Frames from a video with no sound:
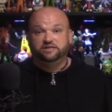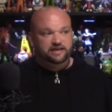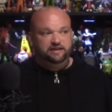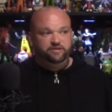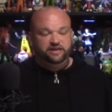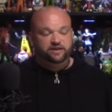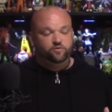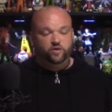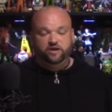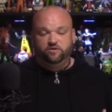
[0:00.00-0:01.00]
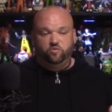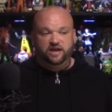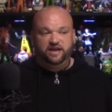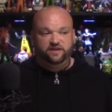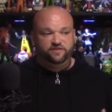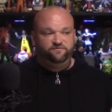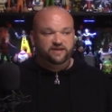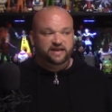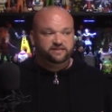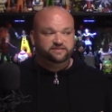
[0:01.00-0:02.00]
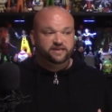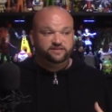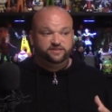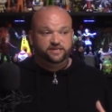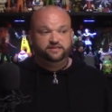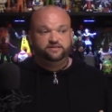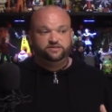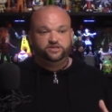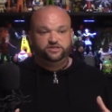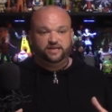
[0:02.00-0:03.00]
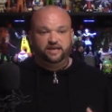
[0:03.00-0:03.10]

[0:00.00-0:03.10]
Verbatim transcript: I mean, in a weird way, the fact that they didn't just